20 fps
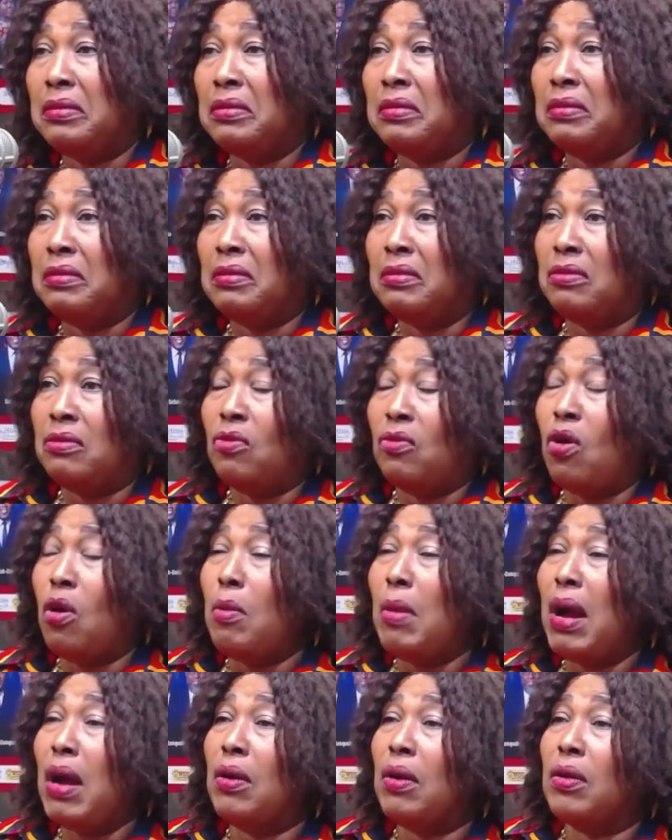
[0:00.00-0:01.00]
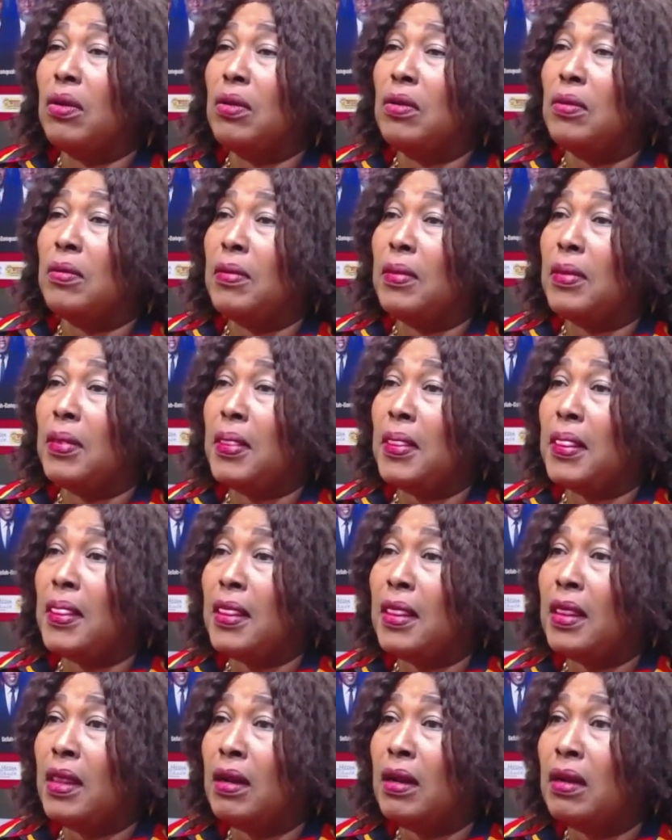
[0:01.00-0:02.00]
This is not more coaching on norms
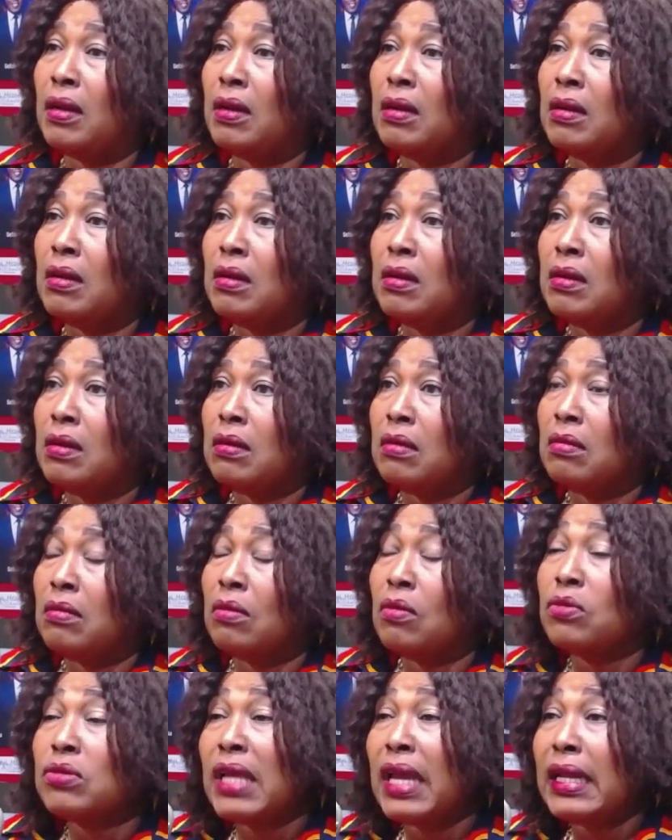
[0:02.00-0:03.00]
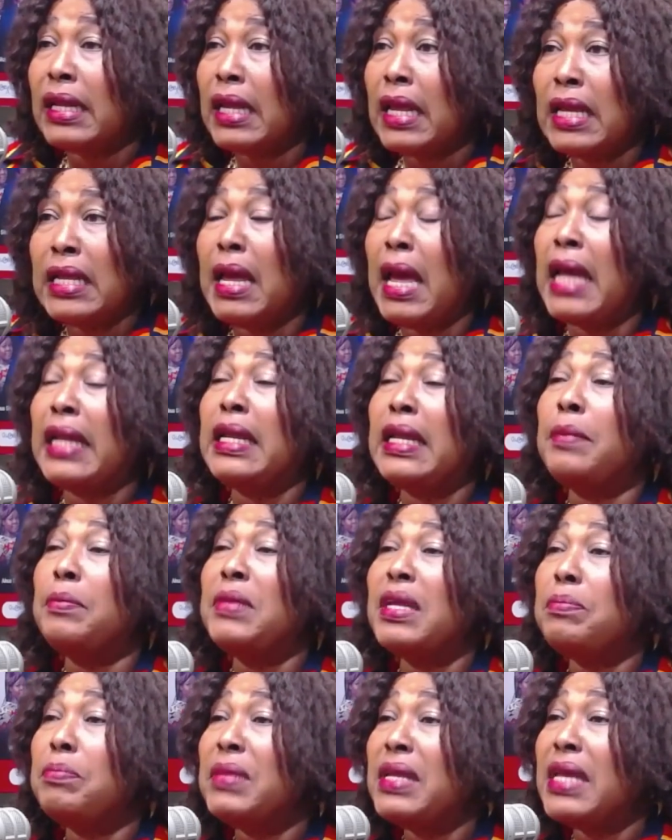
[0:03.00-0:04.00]
in the charge. So I had me
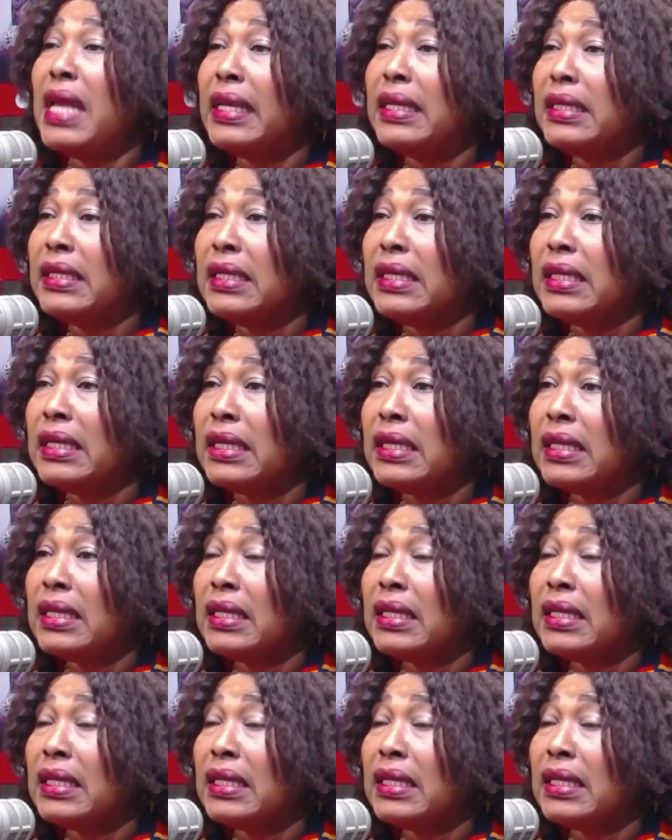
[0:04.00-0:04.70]
yini.